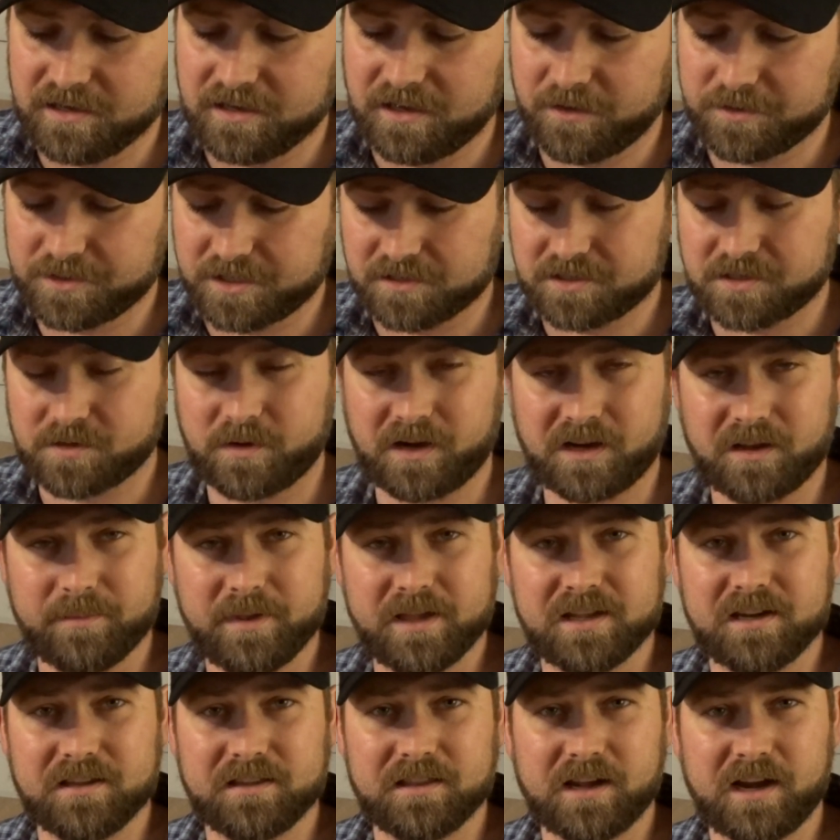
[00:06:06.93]
It was also
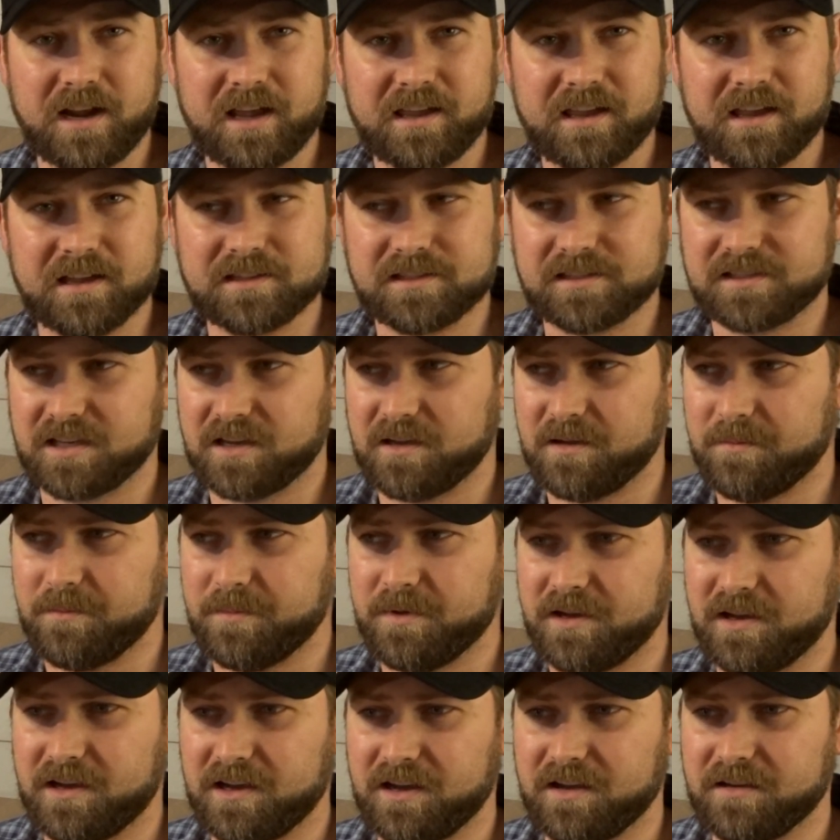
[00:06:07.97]
recommended that I get
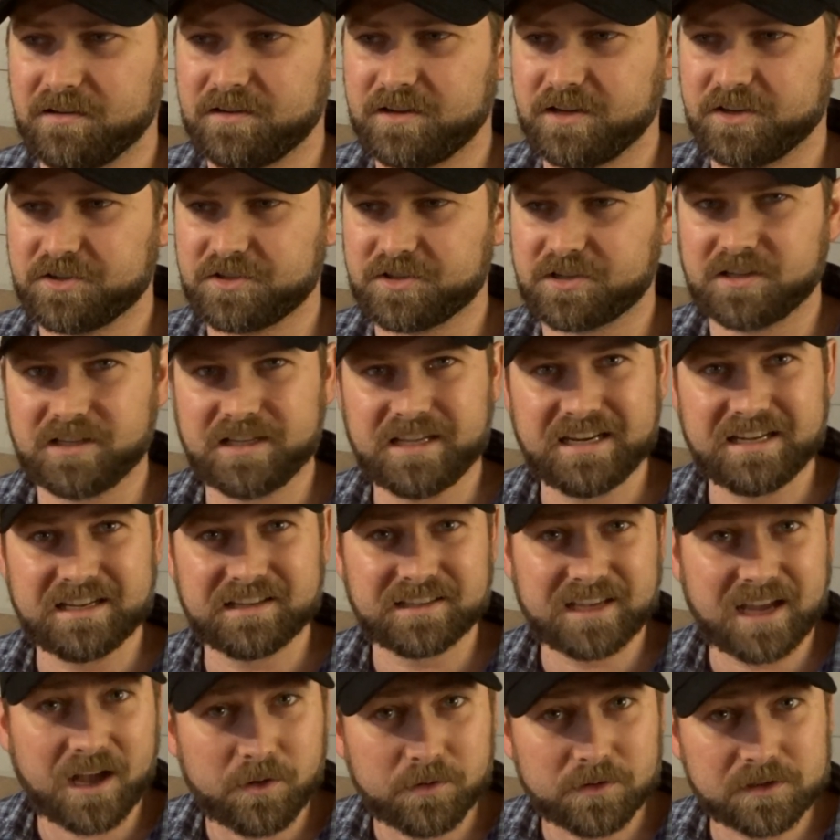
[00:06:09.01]
some dish
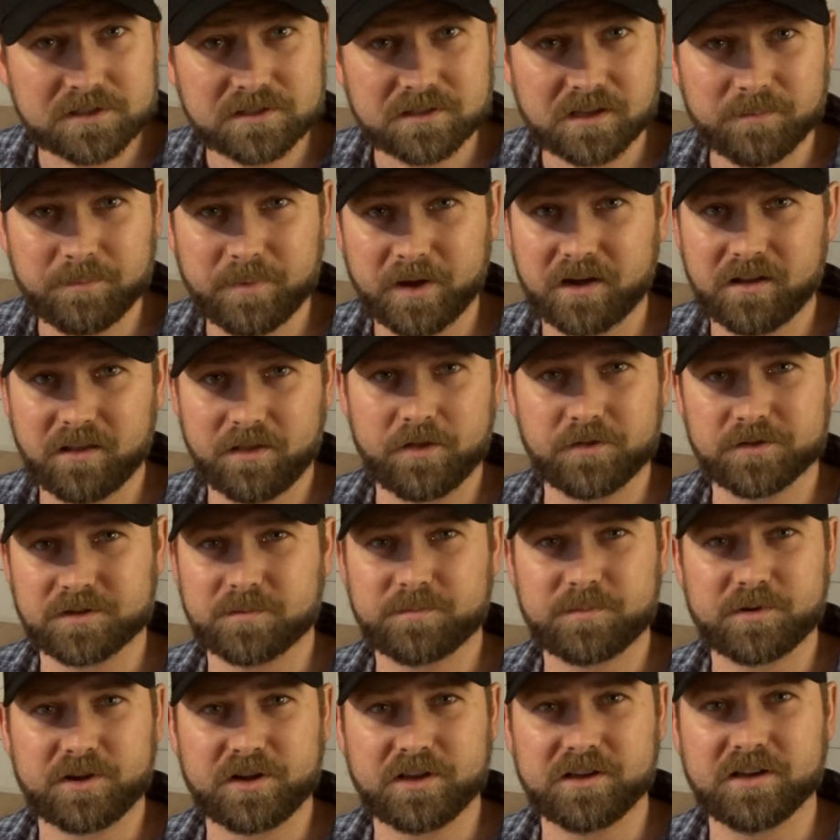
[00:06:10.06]
cleaning towels. Apparently those are
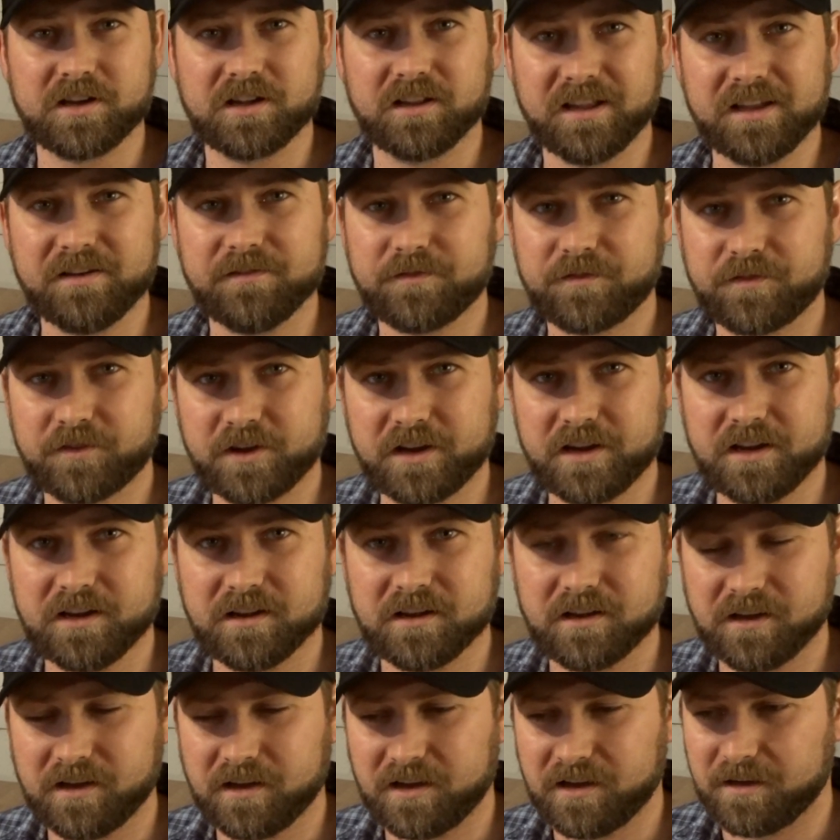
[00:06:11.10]
pretty good
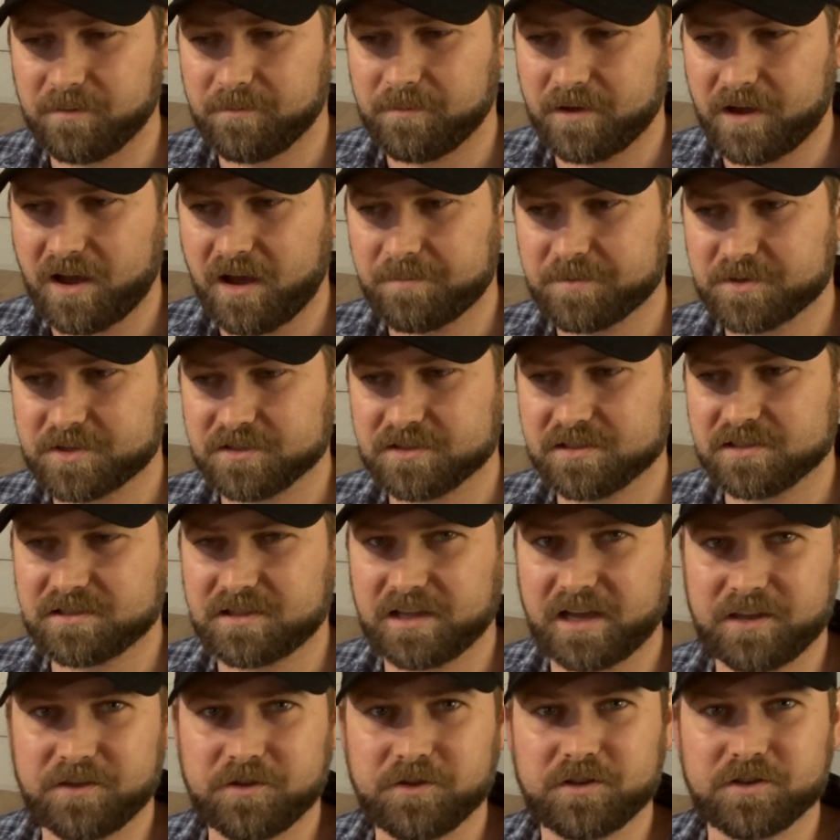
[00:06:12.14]
lint-free options
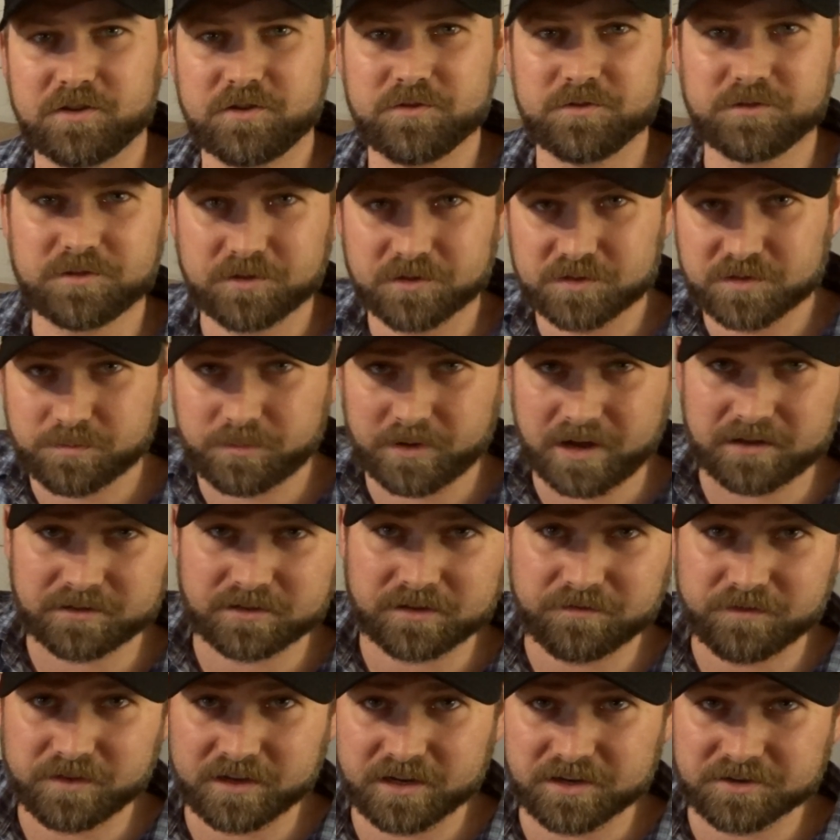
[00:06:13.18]
that you can use to spread out
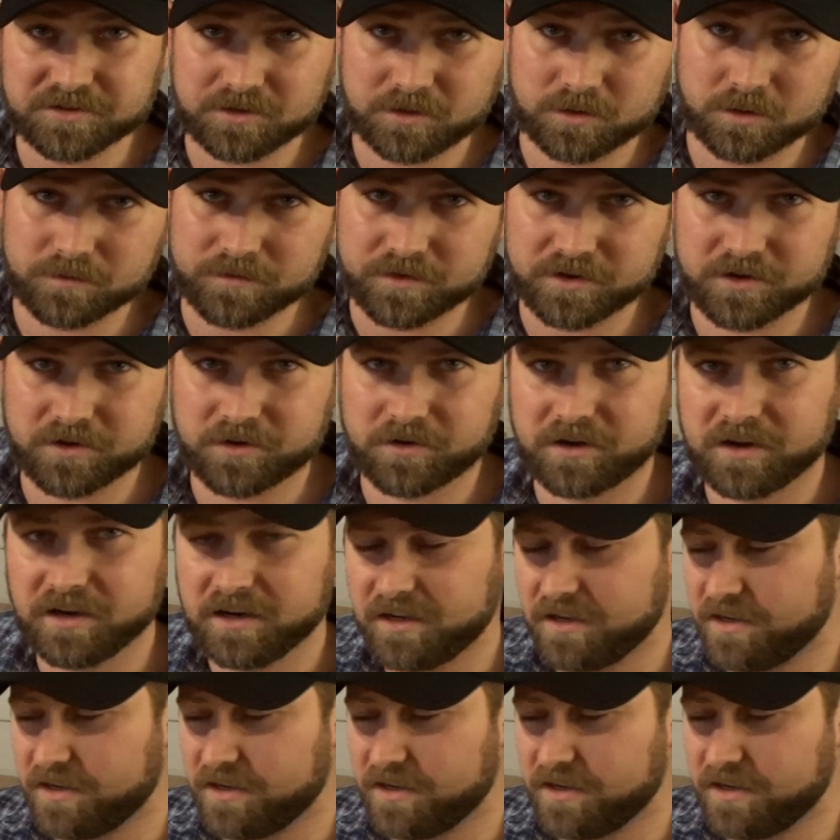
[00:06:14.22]
the finish all over your